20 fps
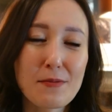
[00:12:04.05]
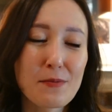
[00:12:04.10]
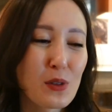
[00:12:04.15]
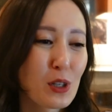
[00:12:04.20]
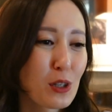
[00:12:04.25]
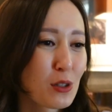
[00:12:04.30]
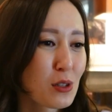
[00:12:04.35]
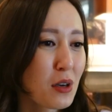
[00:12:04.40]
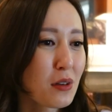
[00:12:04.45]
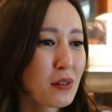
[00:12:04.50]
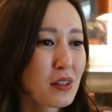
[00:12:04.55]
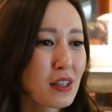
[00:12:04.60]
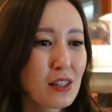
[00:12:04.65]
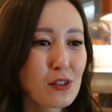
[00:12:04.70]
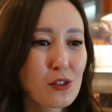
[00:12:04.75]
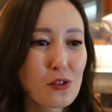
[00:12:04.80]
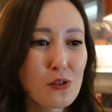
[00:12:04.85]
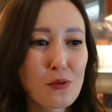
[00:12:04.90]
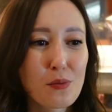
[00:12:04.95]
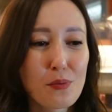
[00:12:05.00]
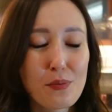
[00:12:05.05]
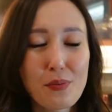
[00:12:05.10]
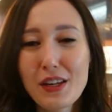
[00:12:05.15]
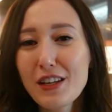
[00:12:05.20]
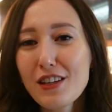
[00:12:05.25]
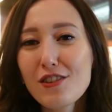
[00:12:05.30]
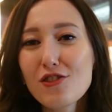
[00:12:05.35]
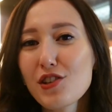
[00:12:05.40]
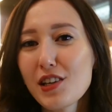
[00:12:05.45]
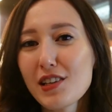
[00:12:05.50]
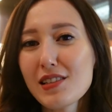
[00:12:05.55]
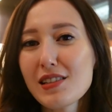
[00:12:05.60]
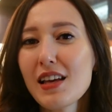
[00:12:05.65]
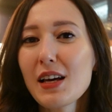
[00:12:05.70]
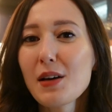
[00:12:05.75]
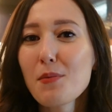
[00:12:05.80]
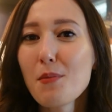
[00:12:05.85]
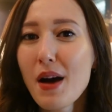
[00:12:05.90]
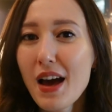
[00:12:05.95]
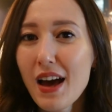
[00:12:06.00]
you don't need to be just
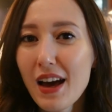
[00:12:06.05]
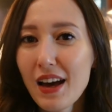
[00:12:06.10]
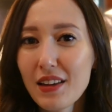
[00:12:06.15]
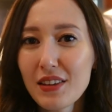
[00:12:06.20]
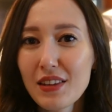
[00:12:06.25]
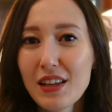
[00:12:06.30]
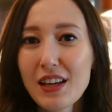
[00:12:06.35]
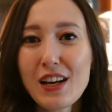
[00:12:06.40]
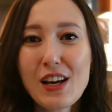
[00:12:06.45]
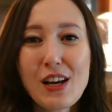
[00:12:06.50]
like man,